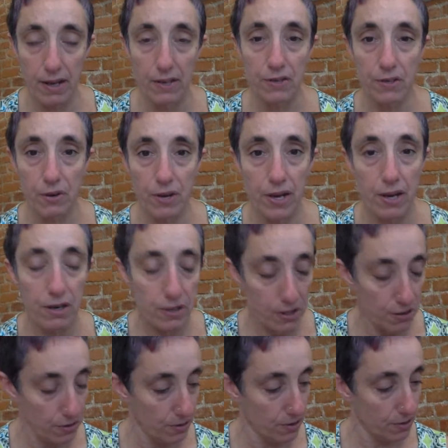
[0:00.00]
And so here
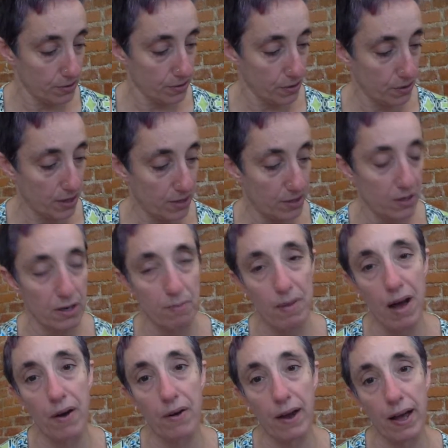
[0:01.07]
too, there's a question
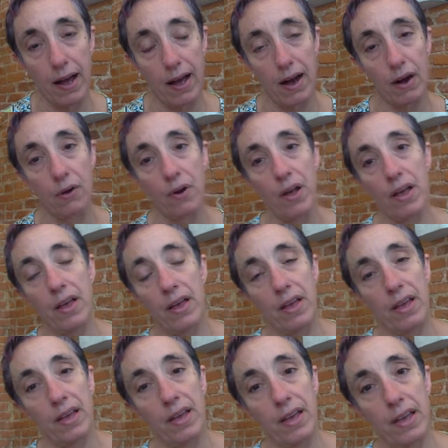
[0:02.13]
about how
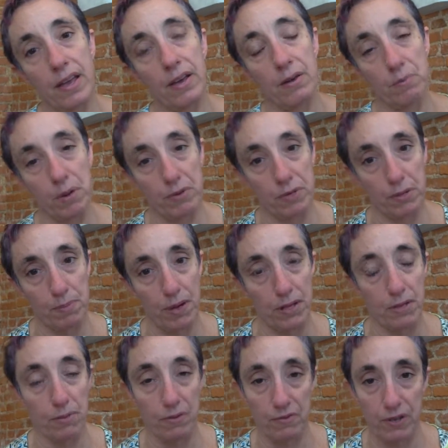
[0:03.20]
he could be
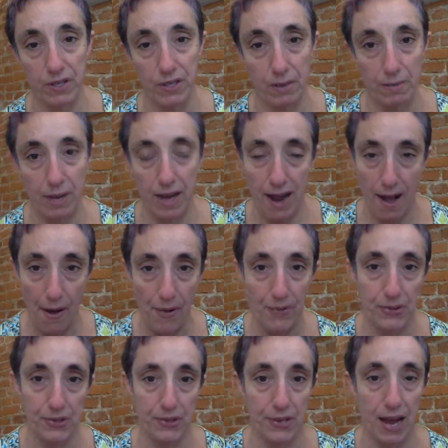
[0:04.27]
responsible for somebody
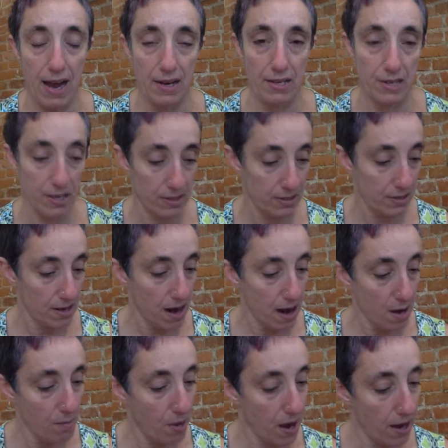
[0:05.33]
else's actions
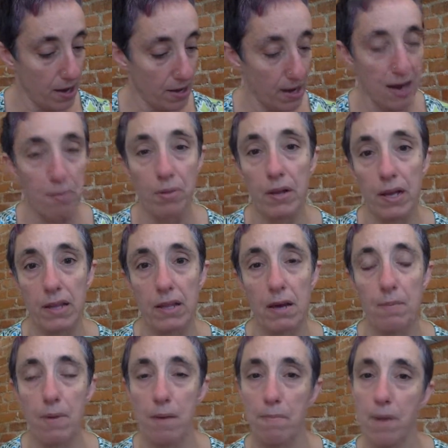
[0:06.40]
by enabling
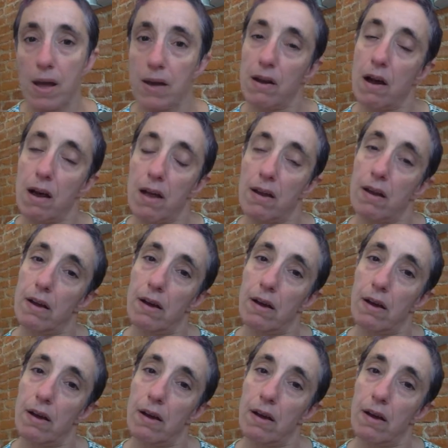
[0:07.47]
them and by not